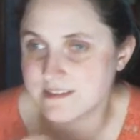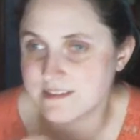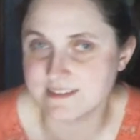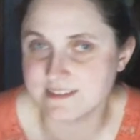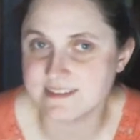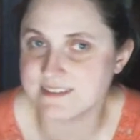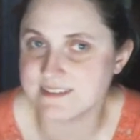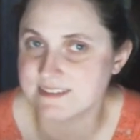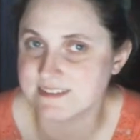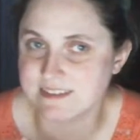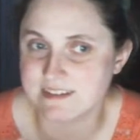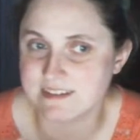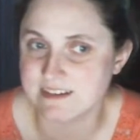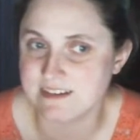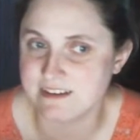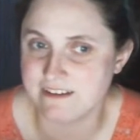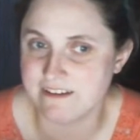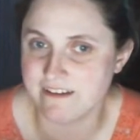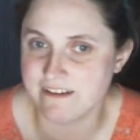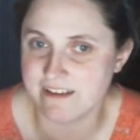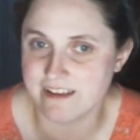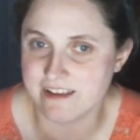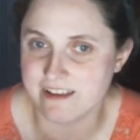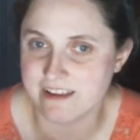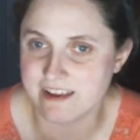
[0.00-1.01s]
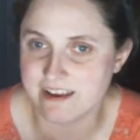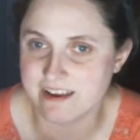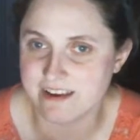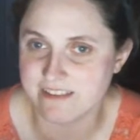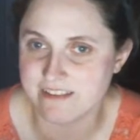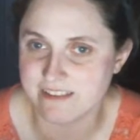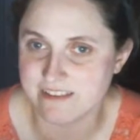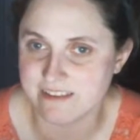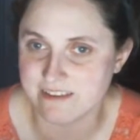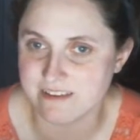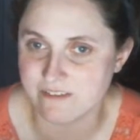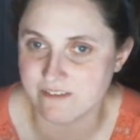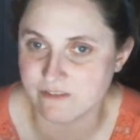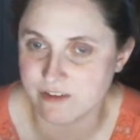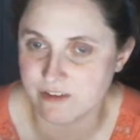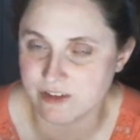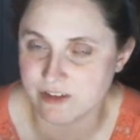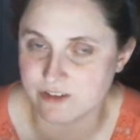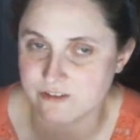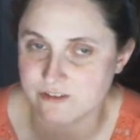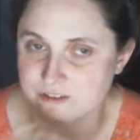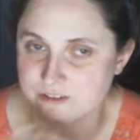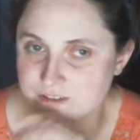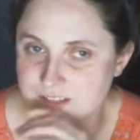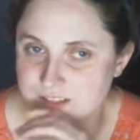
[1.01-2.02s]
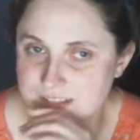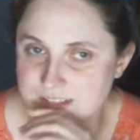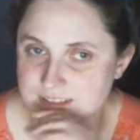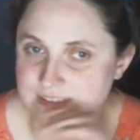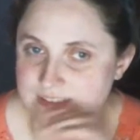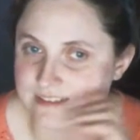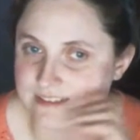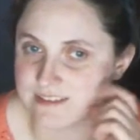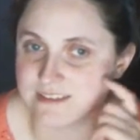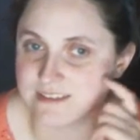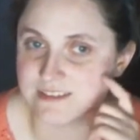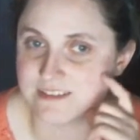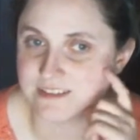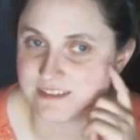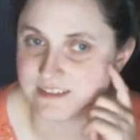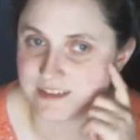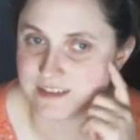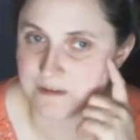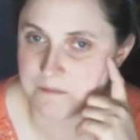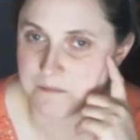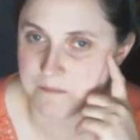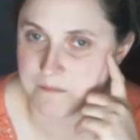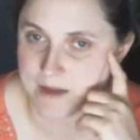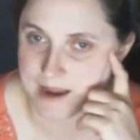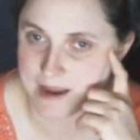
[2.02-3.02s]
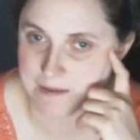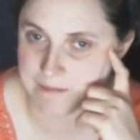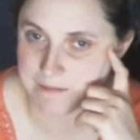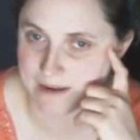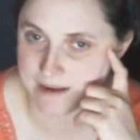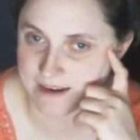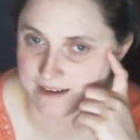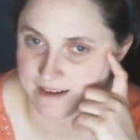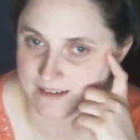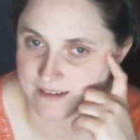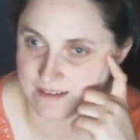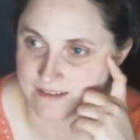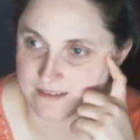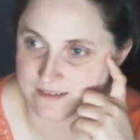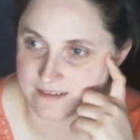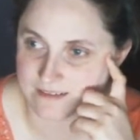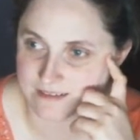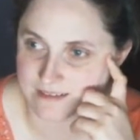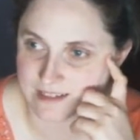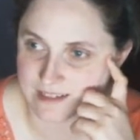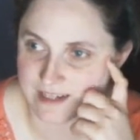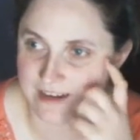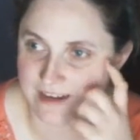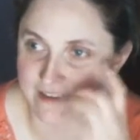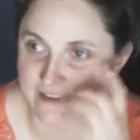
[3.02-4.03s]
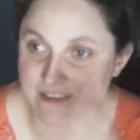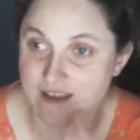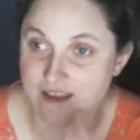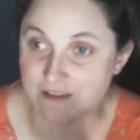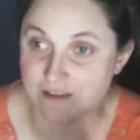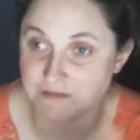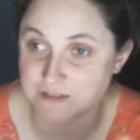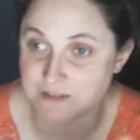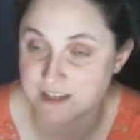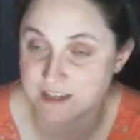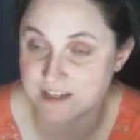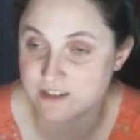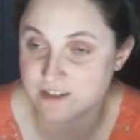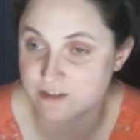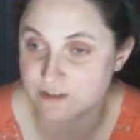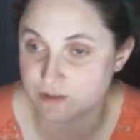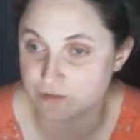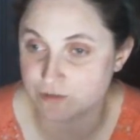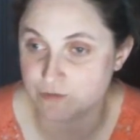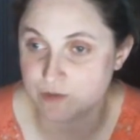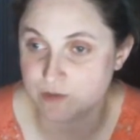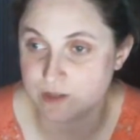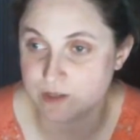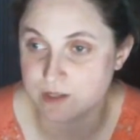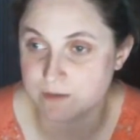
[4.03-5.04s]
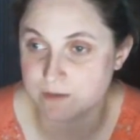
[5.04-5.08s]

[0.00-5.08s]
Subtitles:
isn't anything official. Like, this is just something I made. And I was actually really,